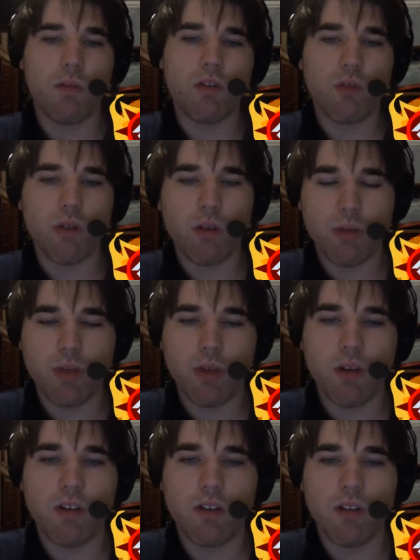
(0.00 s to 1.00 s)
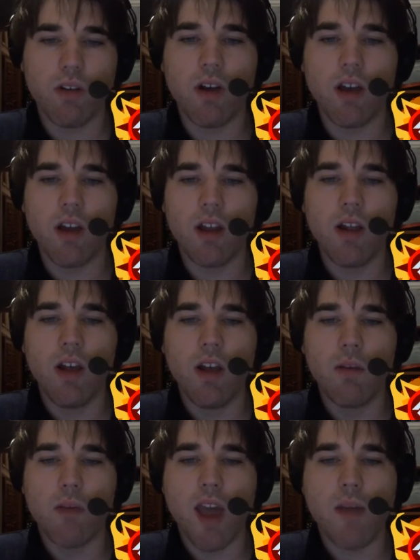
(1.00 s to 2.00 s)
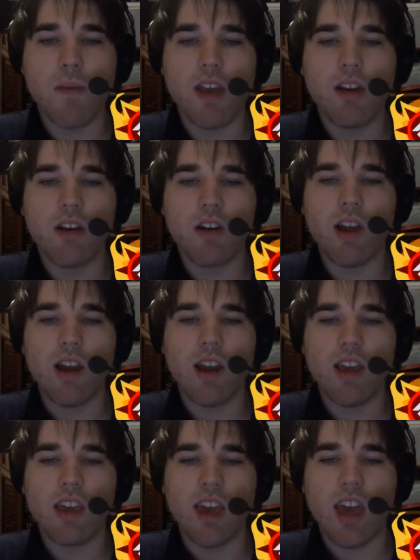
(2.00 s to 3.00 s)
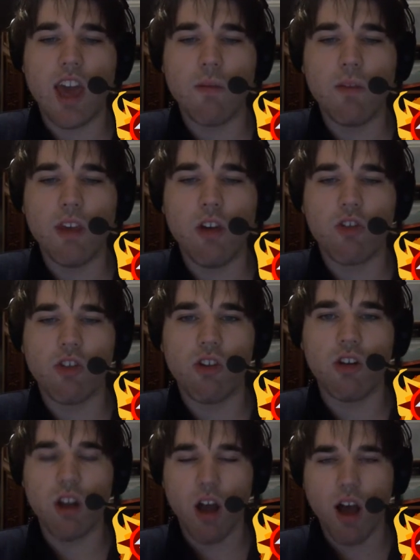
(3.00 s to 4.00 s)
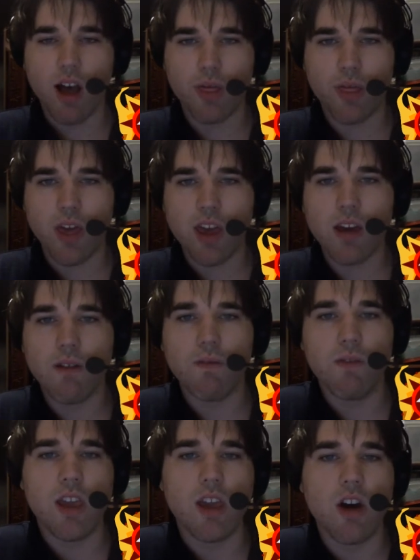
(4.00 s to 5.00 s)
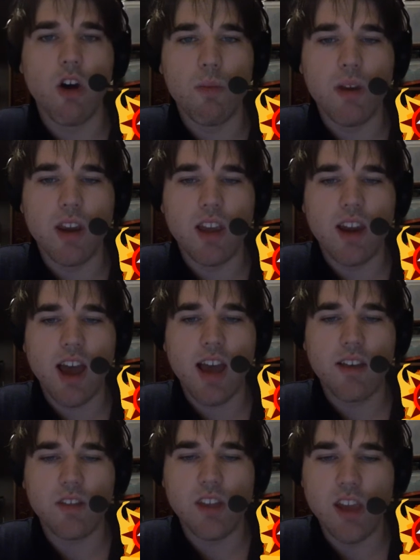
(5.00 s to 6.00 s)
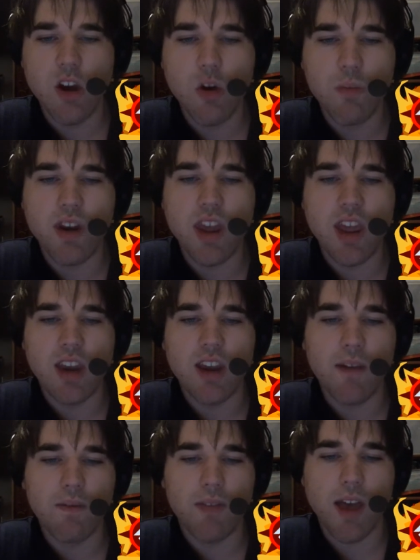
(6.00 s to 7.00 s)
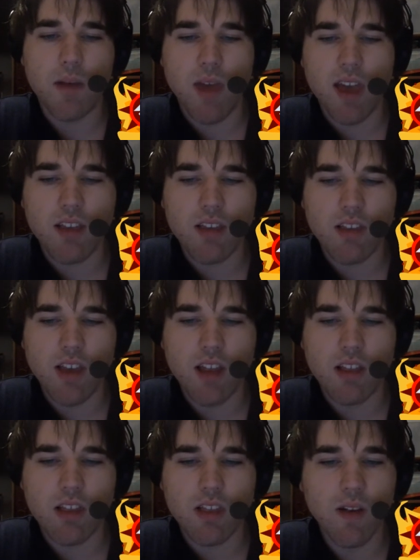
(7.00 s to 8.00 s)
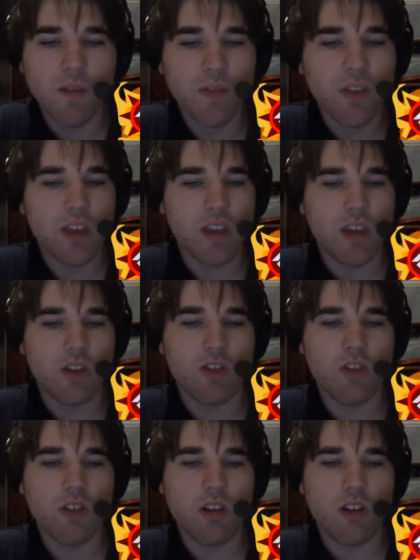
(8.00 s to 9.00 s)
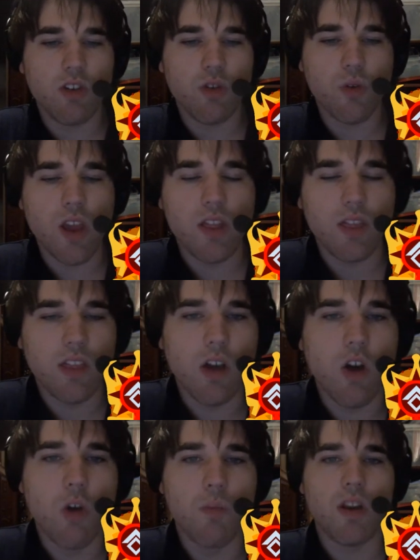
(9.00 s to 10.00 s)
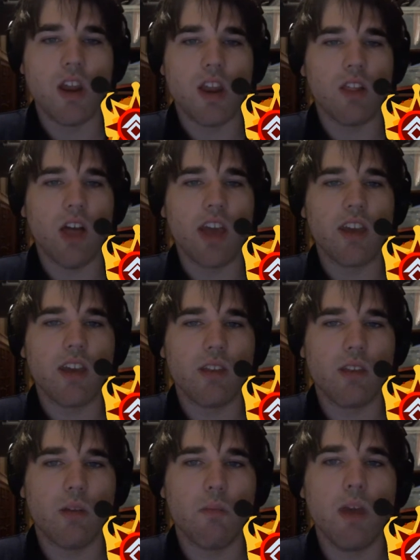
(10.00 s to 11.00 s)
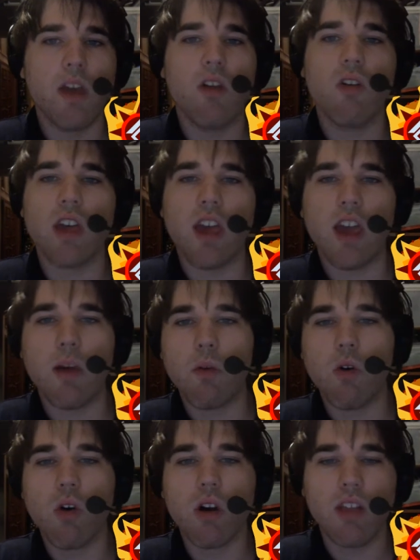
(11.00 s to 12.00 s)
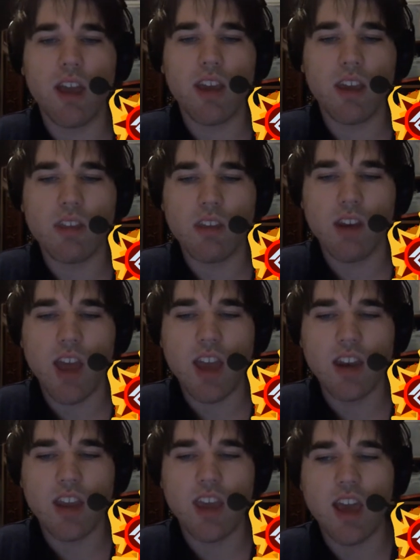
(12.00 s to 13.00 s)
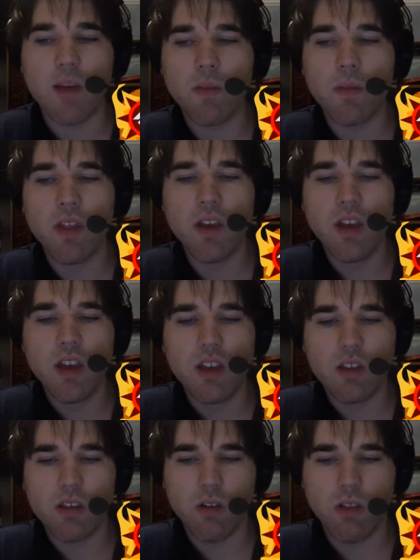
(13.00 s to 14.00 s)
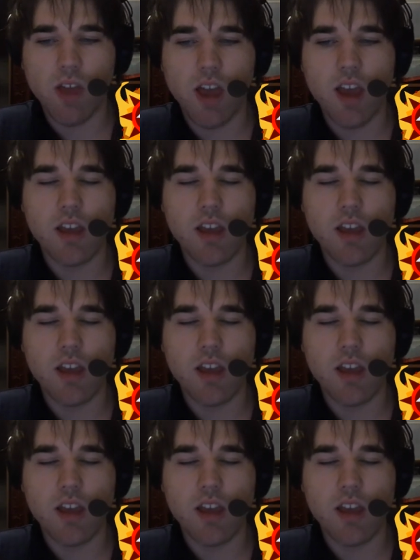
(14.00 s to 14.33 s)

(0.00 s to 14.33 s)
truth into it. Maybe during a game, you should not think of the opening as the opening, if that makes sense. You should treat the opening like it's a middle game or like it's an end game, so that